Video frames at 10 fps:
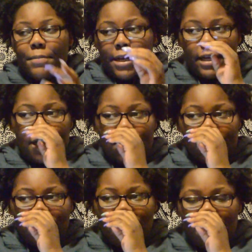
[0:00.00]

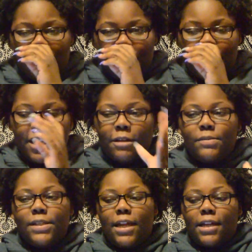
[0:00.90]
because, when it
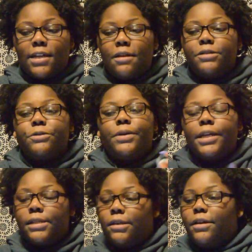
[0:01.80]
comes, down to
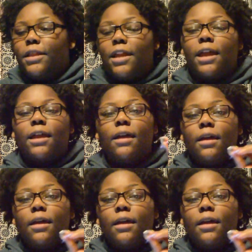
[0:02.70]
it, it's literally,